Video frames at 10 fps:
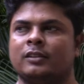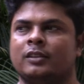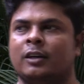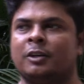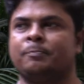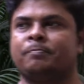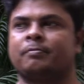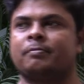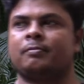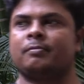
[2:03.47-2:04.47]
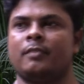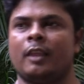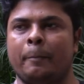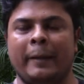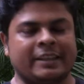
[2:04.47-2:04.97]
the
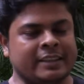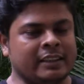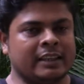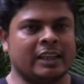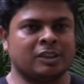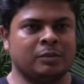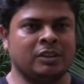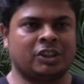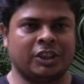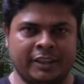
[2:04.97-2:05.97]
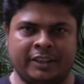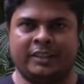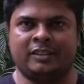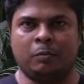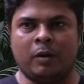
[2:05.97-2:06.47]
material that has been shared
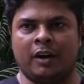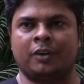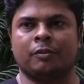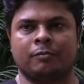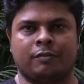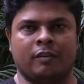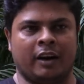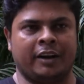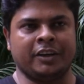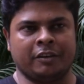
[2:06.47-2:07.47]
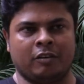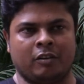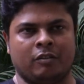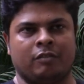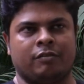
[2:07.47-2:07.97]
as a part of learning
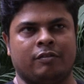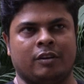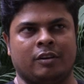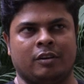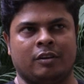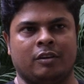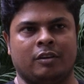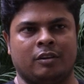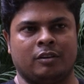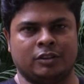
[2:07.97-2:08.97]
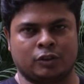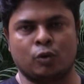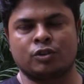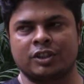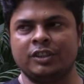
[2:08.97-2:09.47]
of these
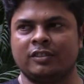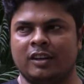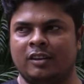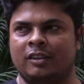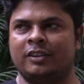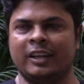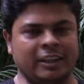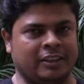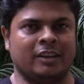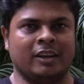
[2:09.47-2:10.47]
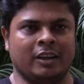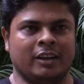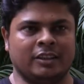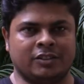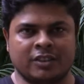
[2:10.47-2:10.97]
courses are really
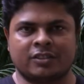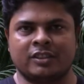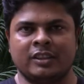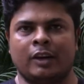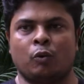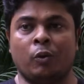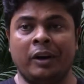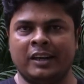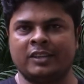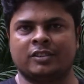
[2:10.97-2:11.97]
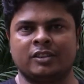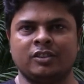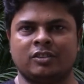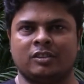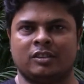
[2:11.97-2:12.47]
interesting and well
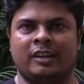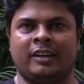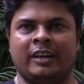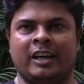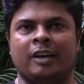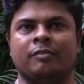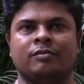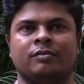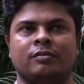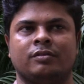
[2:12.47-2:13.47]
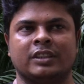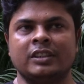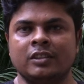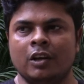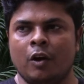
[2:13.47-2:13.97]
researched, and I
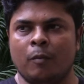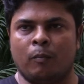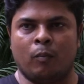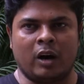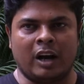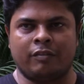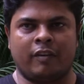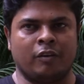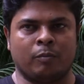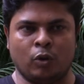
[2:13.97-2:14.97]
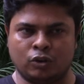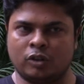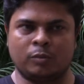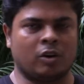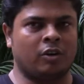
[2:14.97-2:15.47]
have found most
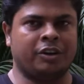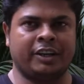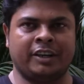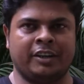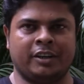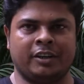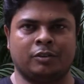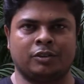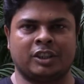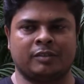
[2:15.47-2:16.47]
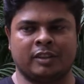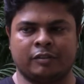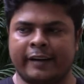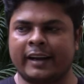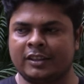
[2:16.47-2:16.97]
of the content shared by the
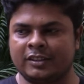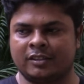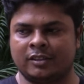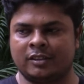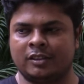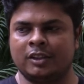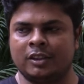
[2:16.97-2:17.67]
faculties are